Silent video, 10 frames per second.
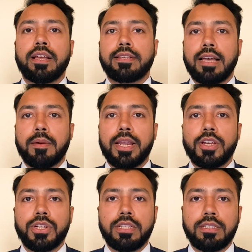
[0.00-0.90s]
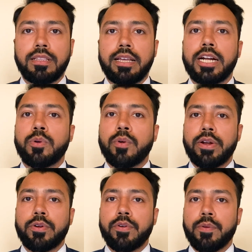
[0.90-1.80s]
examinations in the year
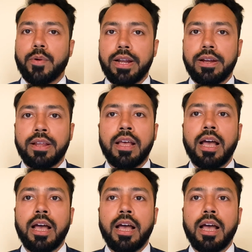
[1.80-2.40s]
2021.